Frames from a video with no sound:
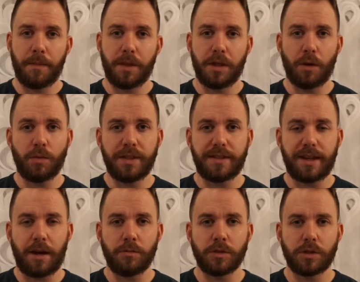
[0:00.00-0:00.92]
the only
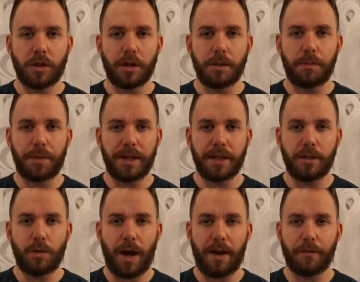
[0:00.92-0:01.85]
downside being
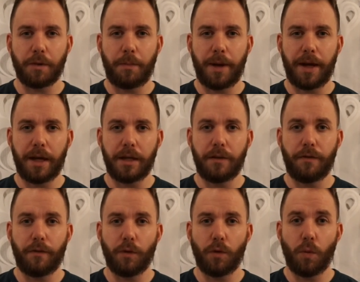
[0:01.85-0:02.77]
you have to pay
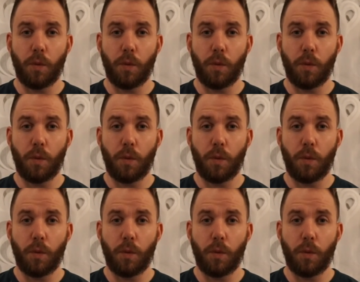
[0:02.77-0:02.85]
for